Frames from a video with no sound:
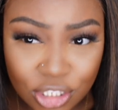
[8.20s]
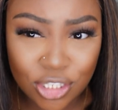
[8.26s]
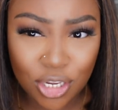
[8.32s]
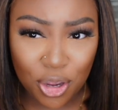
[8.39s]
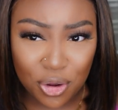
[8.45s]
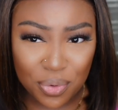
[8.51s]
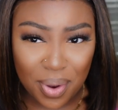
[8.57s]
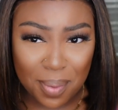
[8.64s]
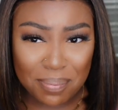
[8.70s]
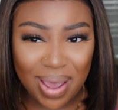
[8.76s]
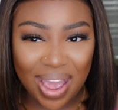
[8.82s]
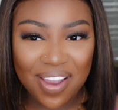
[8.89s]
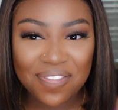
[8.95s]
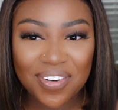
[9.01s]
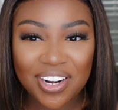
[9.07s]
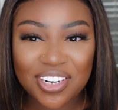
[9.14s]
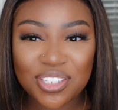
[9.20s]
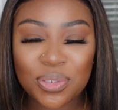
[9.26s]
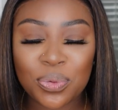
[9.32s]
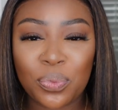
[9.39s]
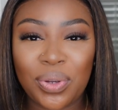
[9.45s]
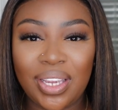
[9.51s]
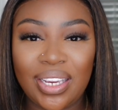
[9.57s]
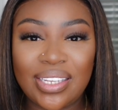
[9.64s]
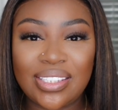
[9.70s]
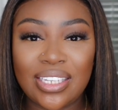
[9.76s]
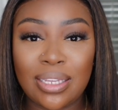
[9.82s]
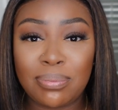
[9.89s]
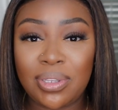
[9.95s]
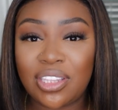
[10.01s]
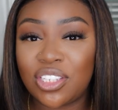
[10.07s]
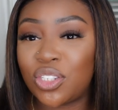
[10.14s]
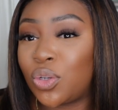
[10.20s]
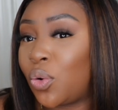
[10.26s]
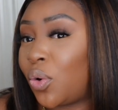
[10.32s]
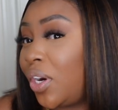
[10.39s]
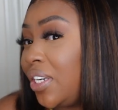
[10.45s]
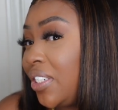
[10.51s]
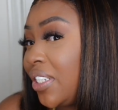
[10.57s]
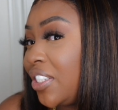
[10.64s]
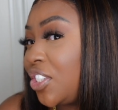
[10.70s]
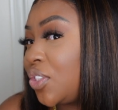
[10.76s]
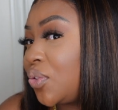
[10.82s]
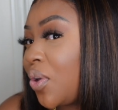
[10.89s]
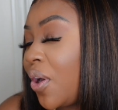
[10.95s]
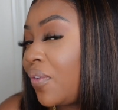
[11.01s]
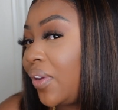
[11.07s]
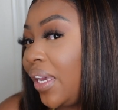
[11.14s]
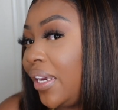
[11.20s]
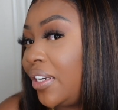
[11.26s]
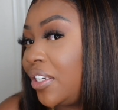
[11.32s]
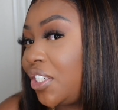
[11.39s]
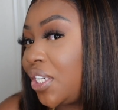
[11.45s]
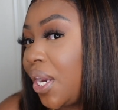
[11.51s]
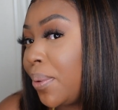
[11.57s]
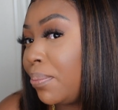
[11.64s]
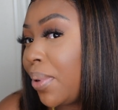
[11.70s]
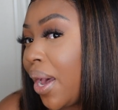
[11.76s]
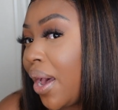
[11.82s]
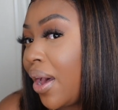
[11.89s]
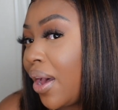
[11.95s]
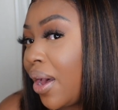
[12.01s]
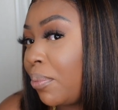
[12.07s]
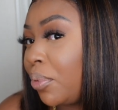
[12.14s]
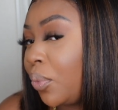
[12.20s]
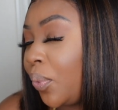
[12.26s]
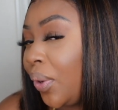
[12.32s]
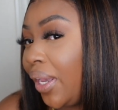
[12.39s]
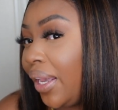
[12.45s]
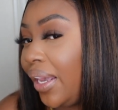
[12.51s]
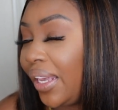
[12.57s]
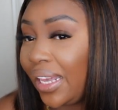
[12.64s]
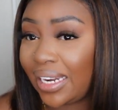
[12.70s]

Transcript: So my first wig sent me this gorgeous 12 inch bob wig.